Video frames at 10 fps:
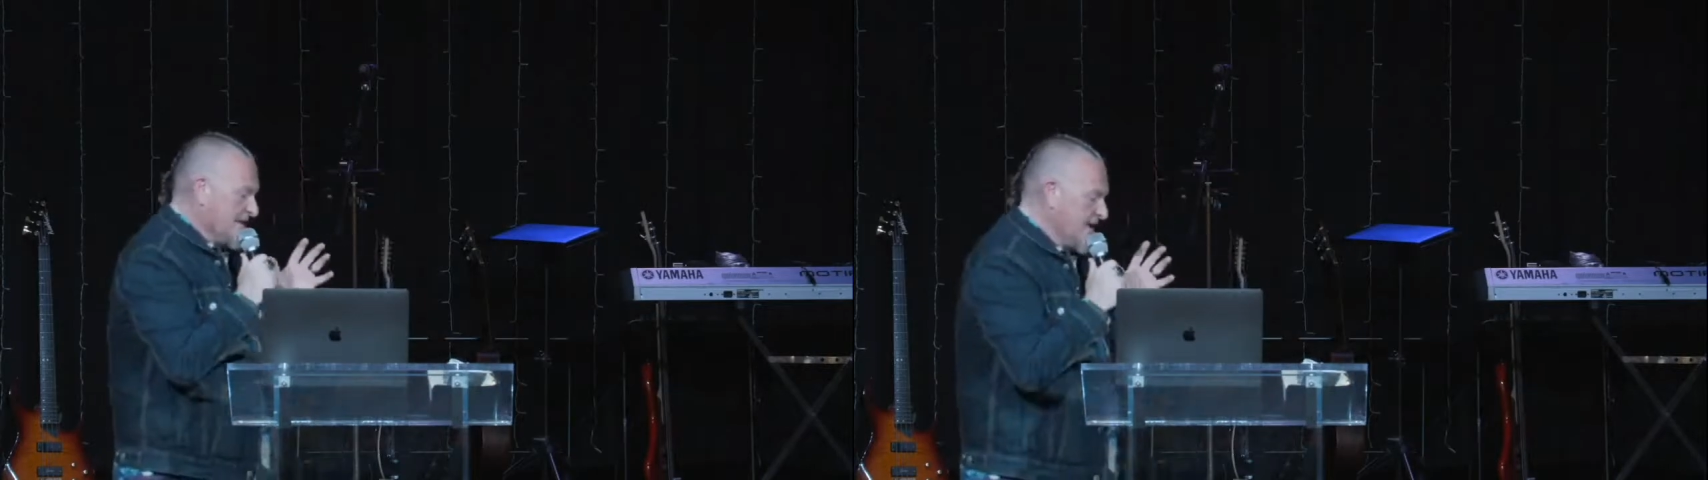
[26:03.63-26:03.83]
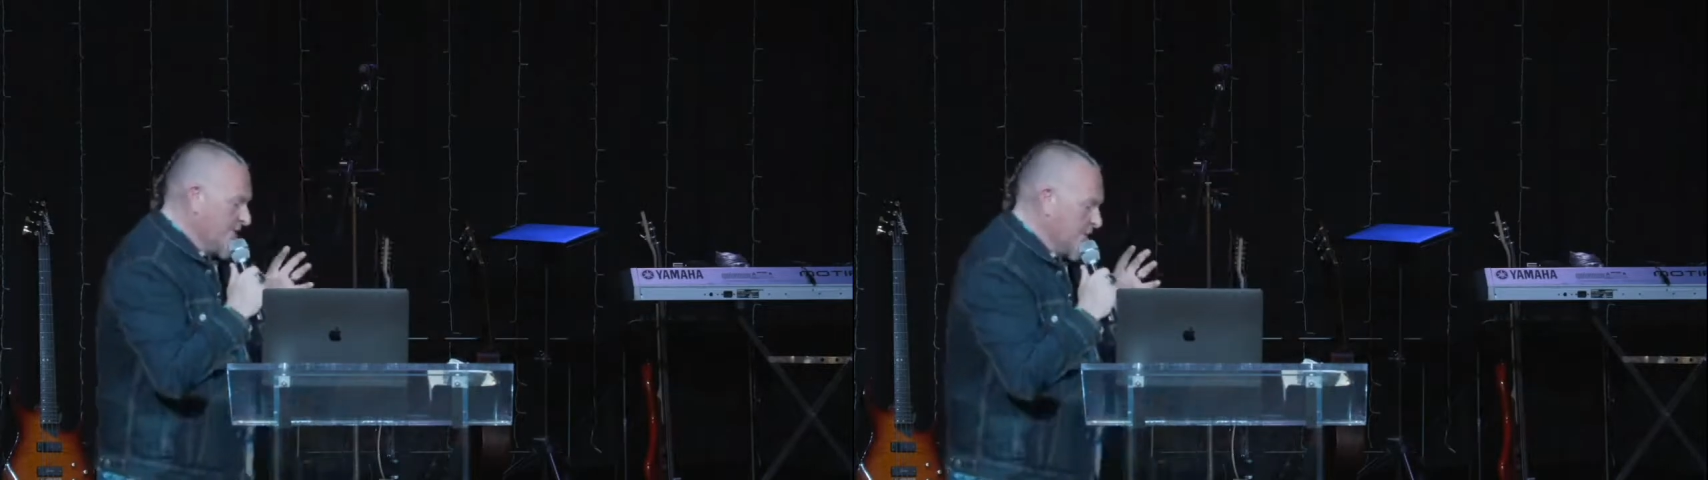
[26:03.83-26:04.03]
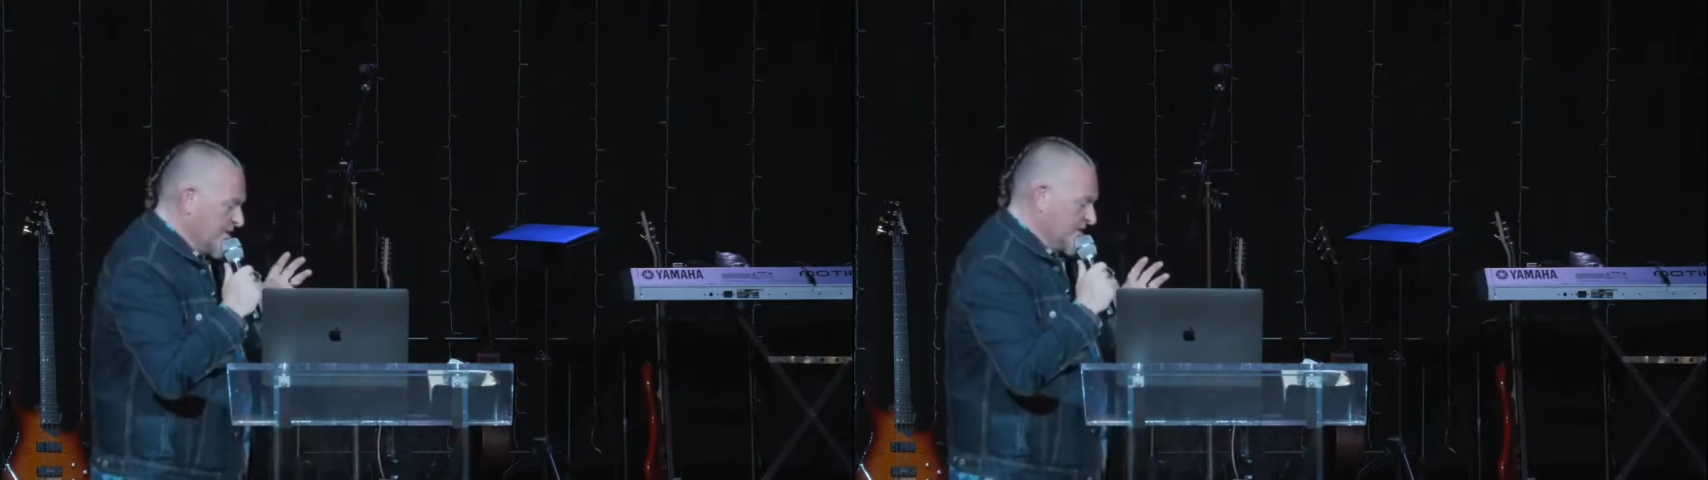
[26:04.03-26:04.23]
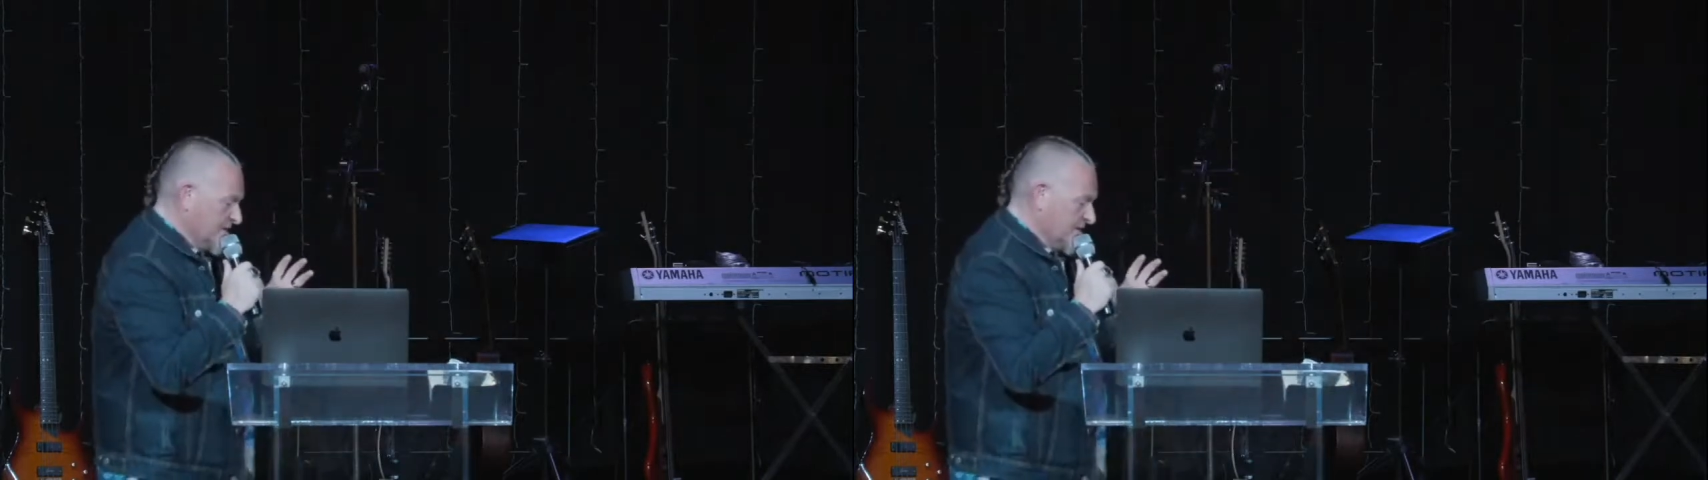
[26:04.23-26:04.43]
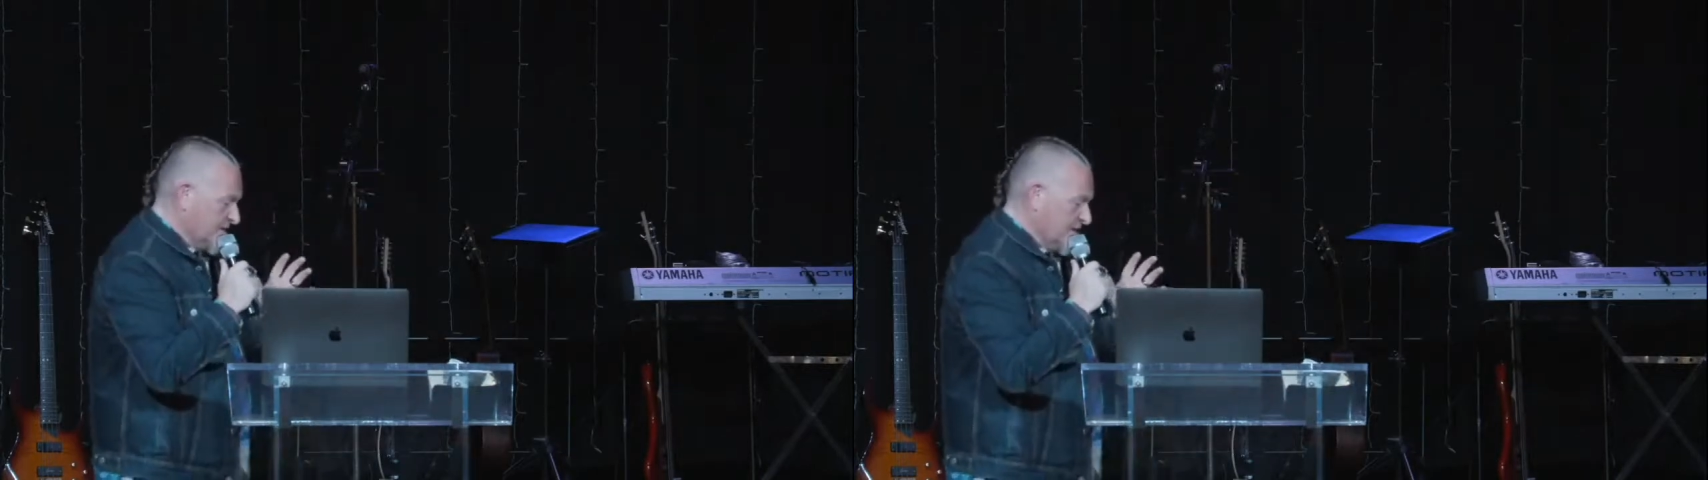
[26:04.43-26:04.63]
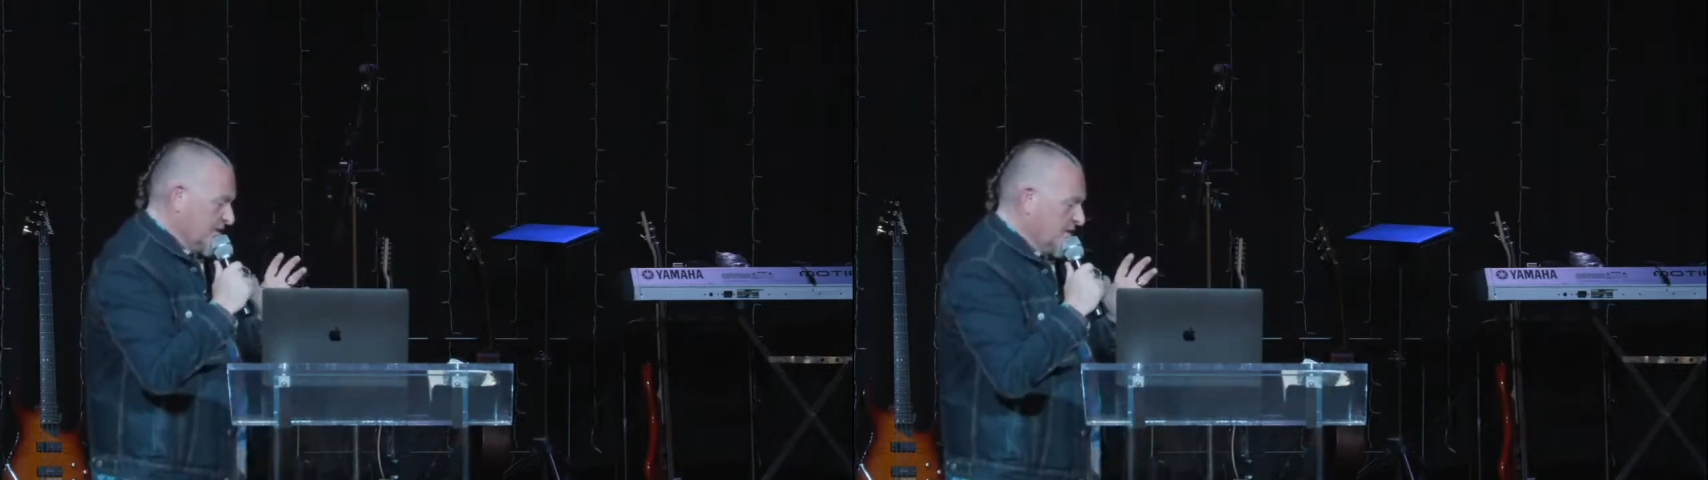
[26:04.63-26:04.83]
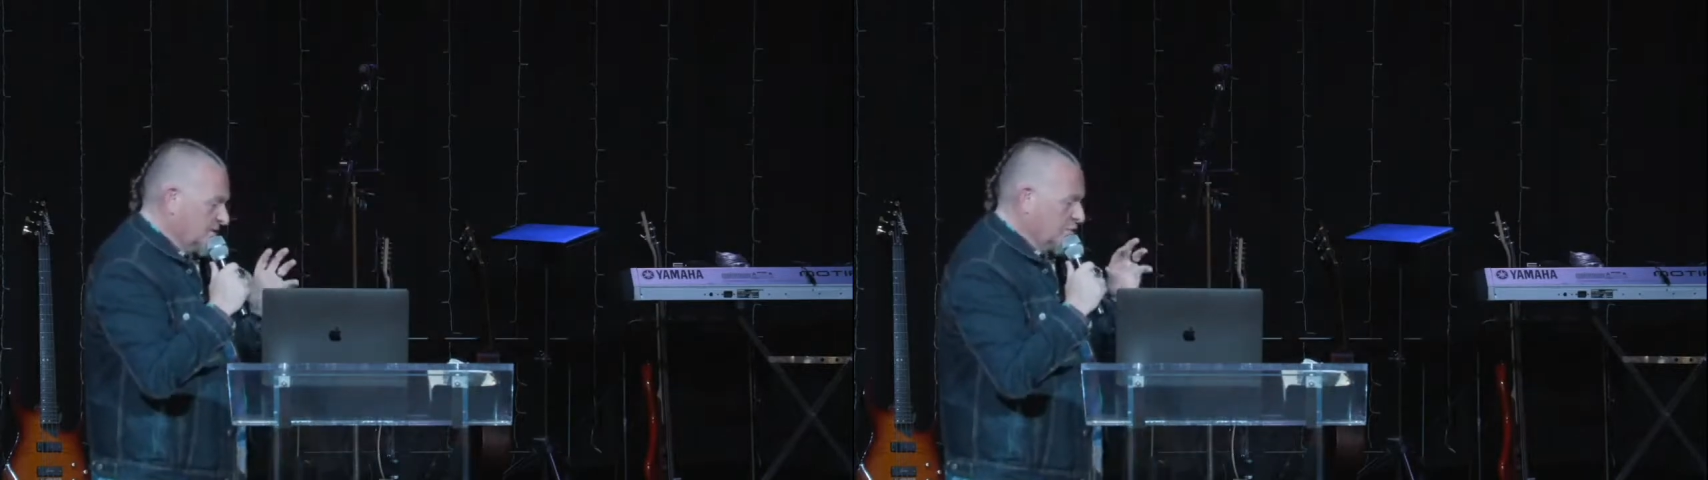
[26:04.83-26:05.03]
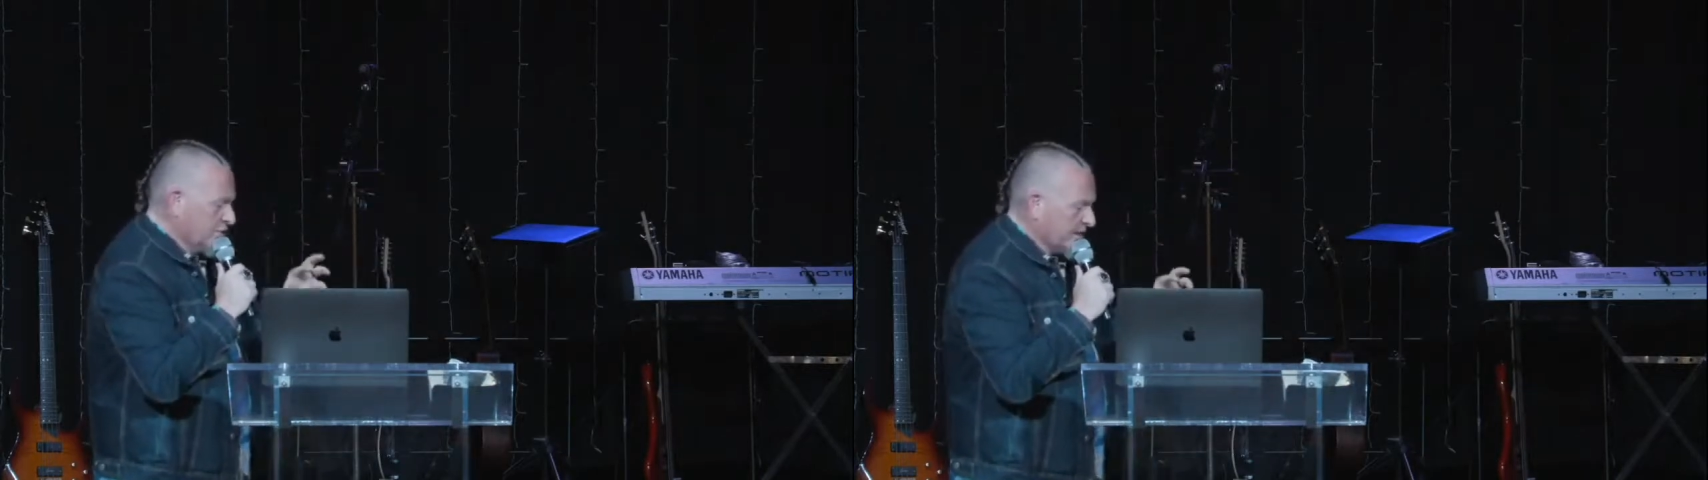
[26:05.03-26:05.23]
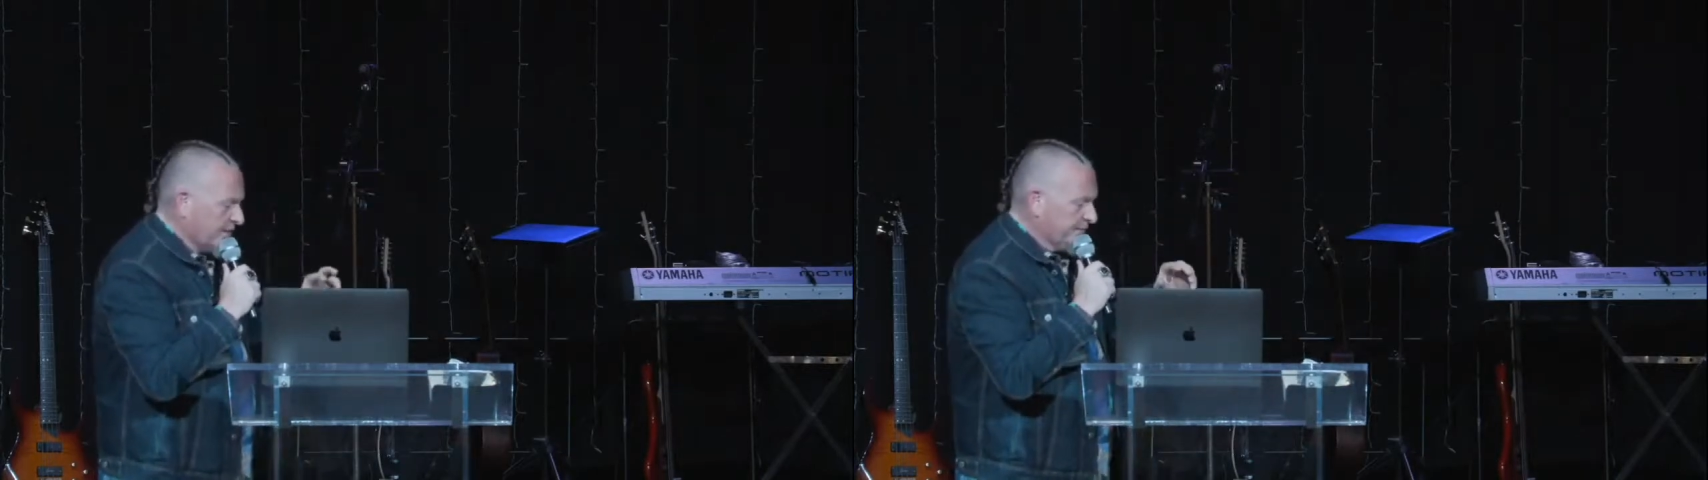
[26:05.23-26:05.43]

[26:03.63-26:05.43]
he was looking